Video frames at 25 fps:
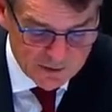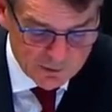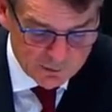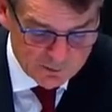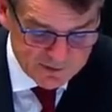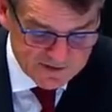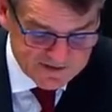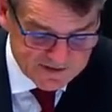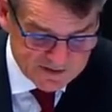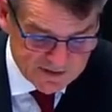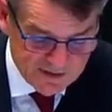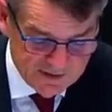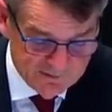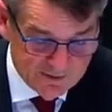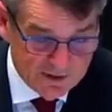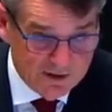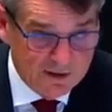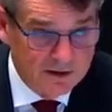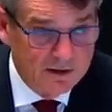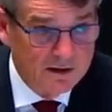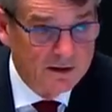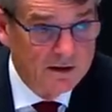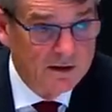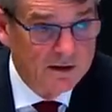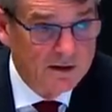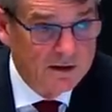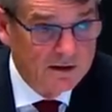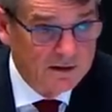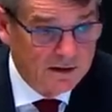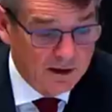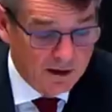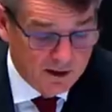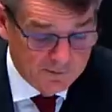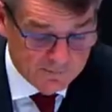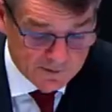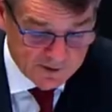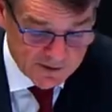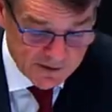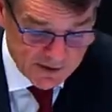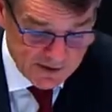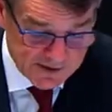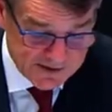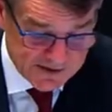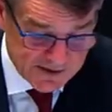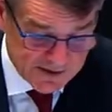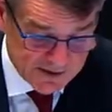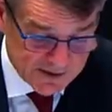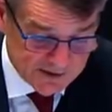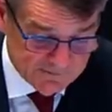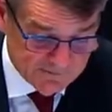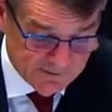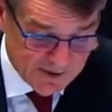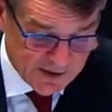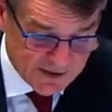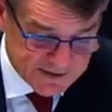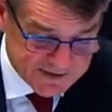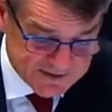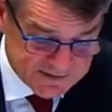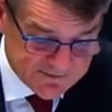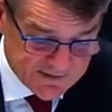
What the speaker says: or receiving COVID-19 advice,